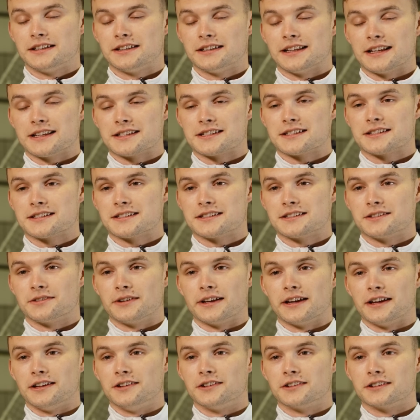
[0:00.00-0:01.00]
that's the
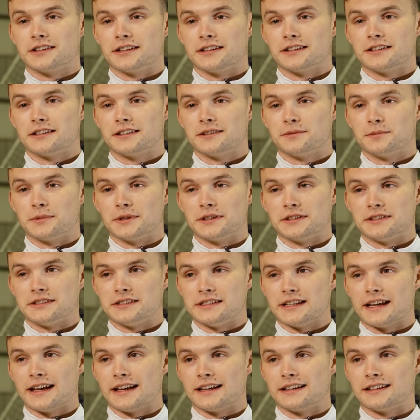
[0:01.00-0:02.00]
way I look at it.
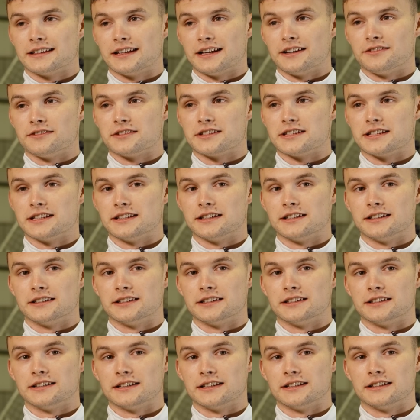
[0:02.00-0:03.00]
But yeah, obviously
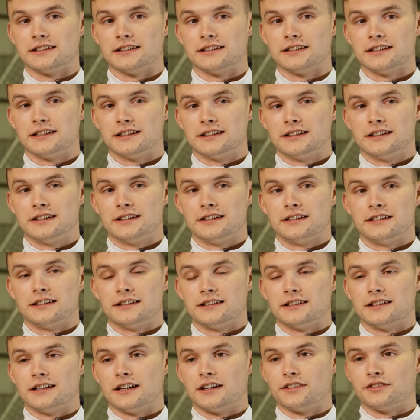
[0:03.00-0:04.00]
learning and
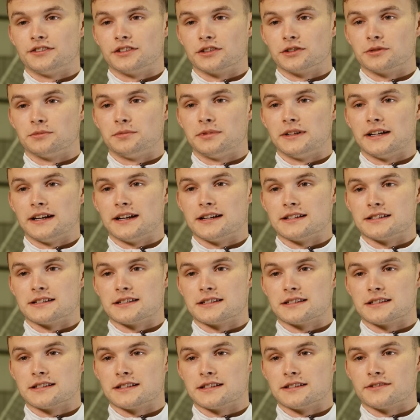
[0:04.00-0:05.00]
learning off the good players
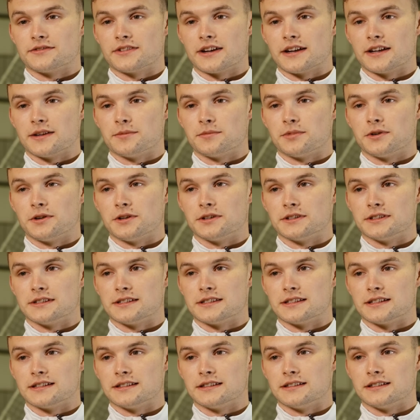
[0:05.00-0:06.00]
is, is very
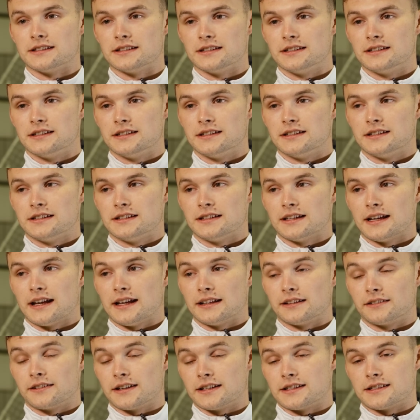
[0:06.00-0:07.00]
important and
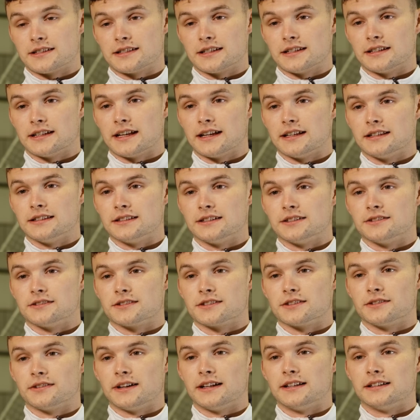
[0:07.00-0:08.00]
and great to see Nathan doing
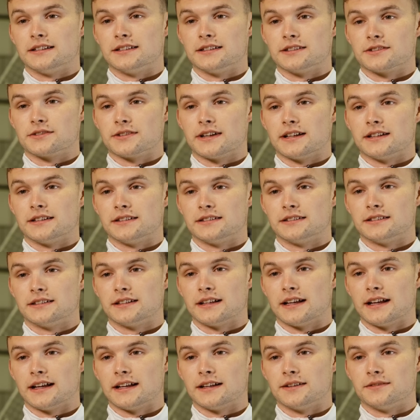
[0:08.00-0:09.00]
so well as well
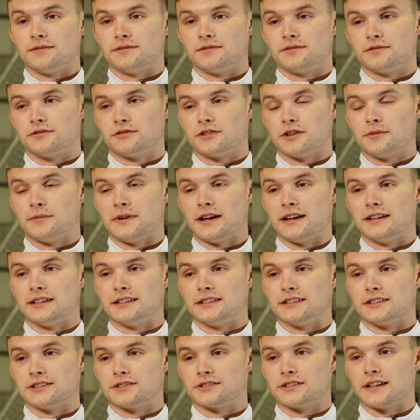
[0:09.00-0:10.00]
um, from
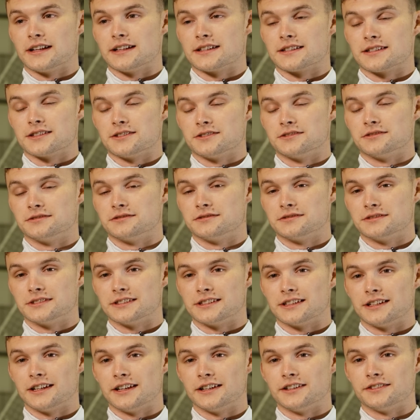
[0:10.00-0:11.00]
Ireland as well. So
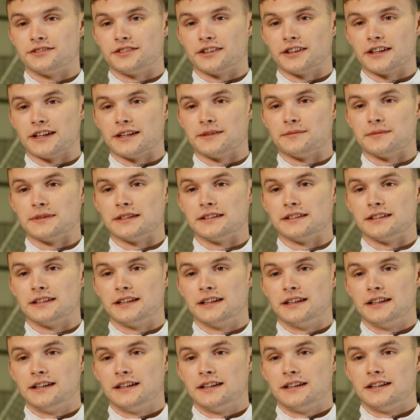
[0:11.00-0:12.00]
delighted for him and
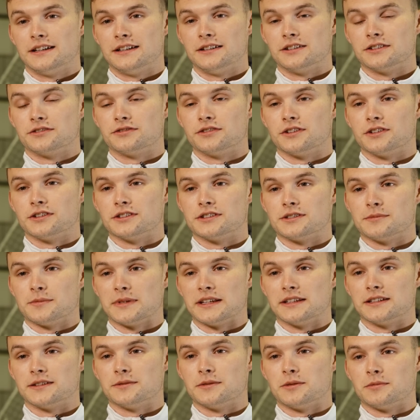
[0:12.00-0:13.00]
look forward to
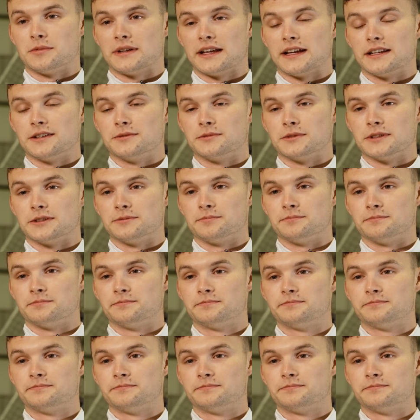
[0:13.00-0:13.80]
meeting him and playing him with him